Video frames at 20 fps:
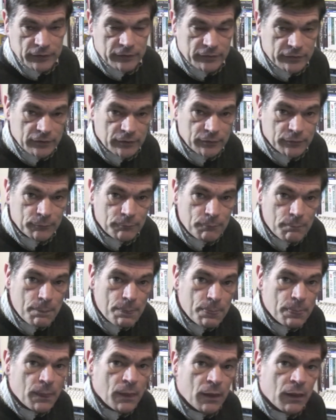So
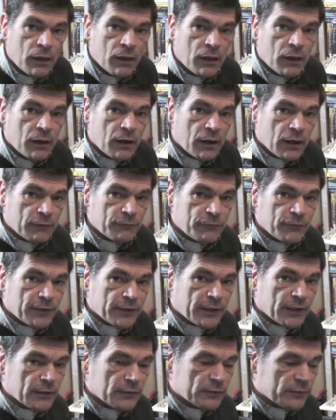
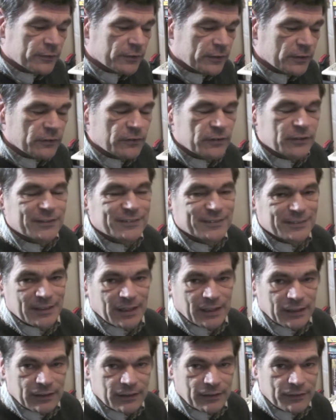everything else is
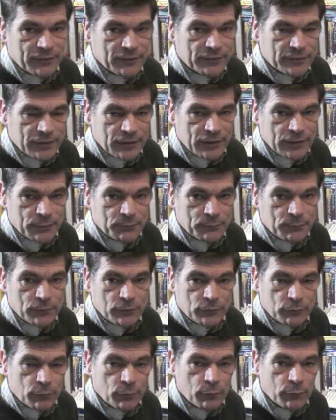exactly the same
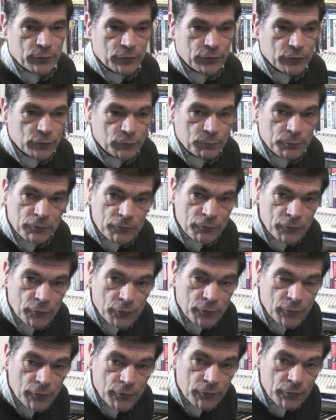as what we used
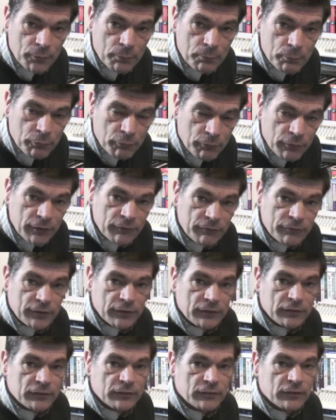before on the
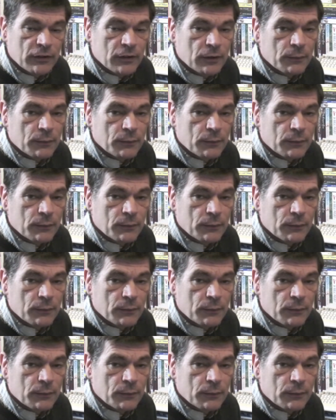previous